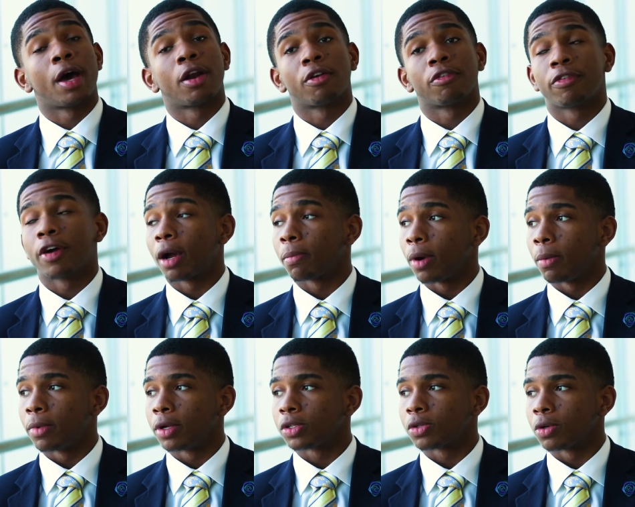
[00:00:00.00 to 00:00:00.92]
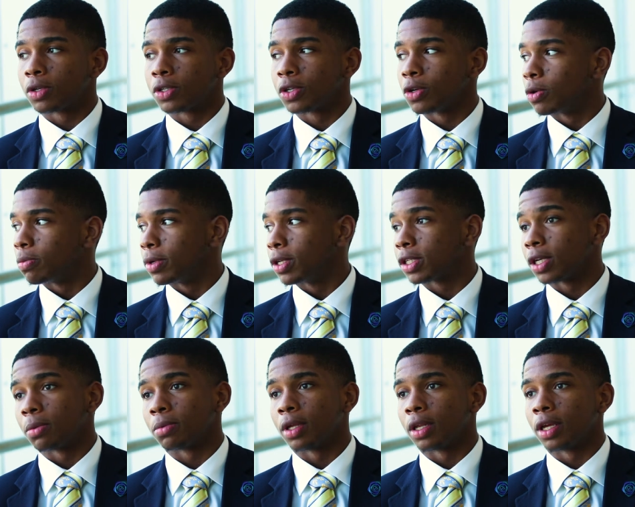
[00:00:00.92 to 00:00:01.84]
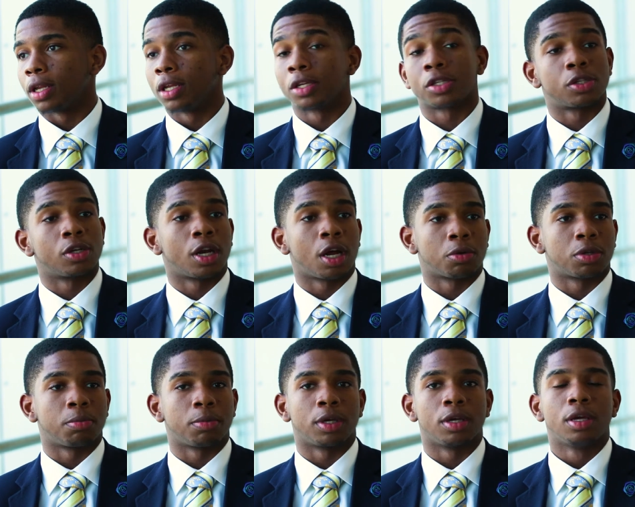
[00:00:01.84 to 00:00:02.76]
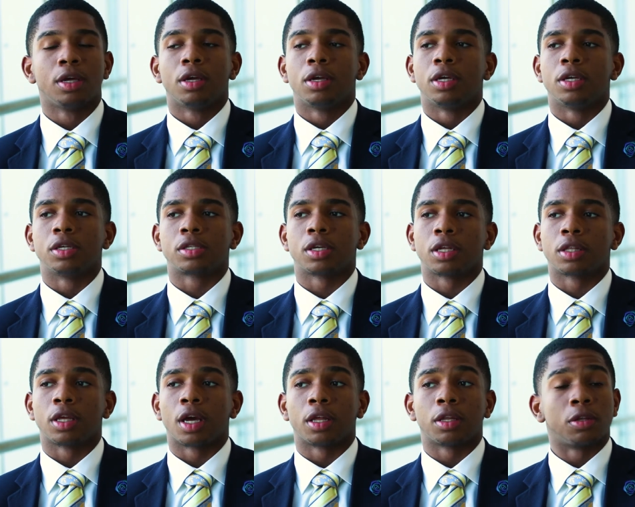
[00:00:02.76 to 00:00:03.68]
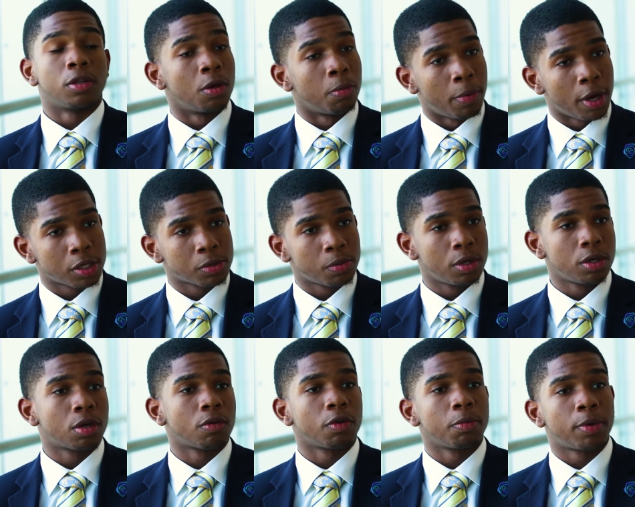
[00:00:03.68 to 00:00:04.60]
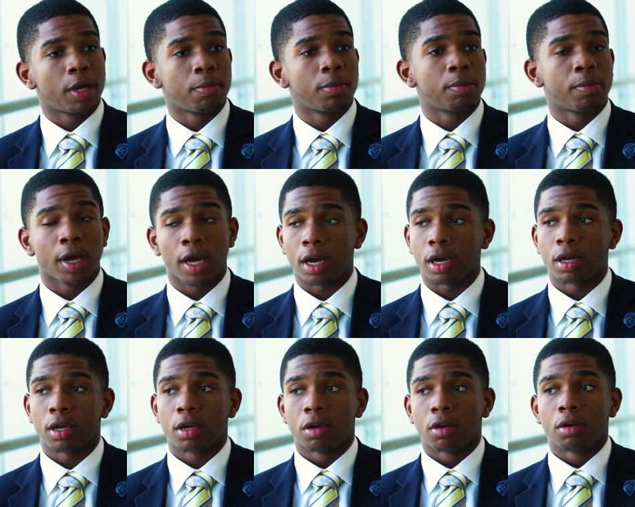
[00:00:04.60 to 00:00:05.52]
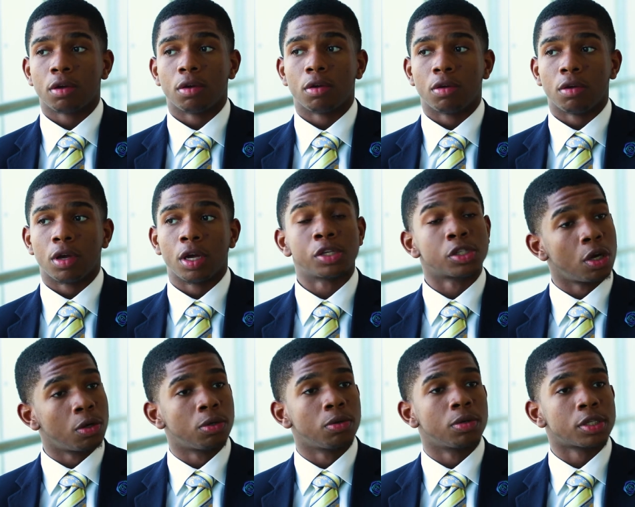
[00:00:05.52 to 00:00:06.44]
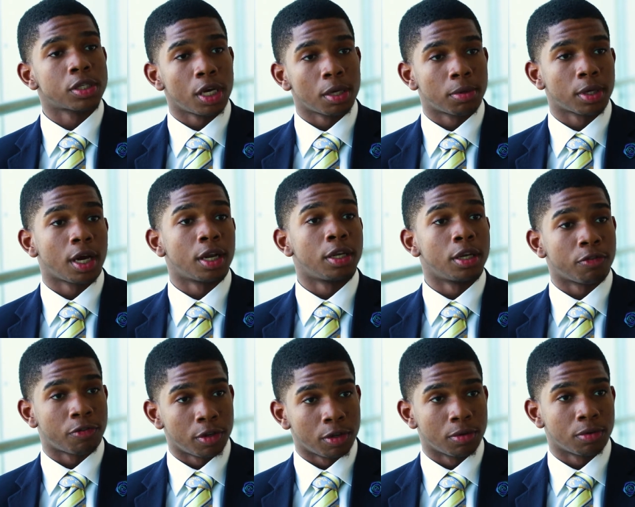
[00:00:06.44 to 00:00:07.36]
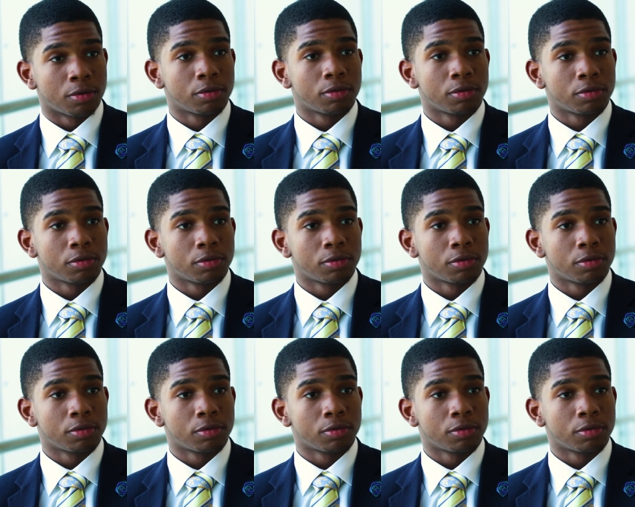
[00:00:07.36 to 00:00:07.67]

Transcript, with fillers: matter of fact, my mentor told me something and it stood out to me. He said that the best way you can repay me back is go do the same thing I did for you.